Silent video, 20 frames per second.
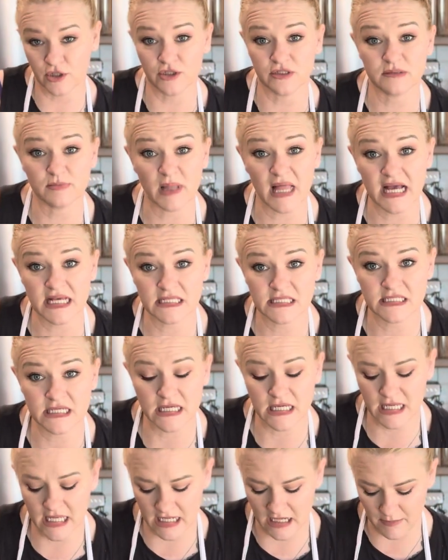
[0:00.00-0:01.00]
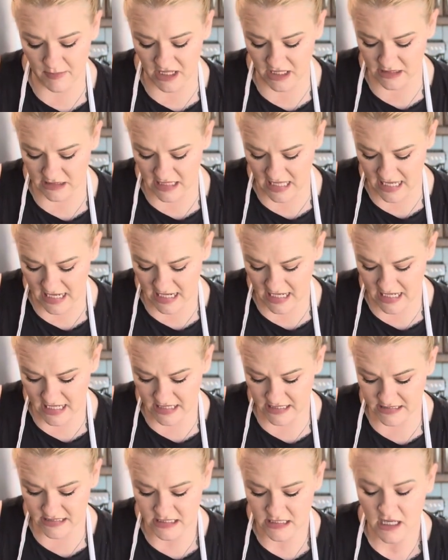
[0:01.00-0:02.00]
use plastic, and I'm gonna let
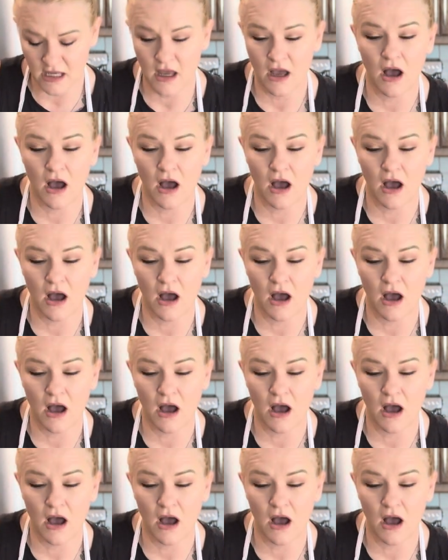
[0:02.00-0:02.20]
it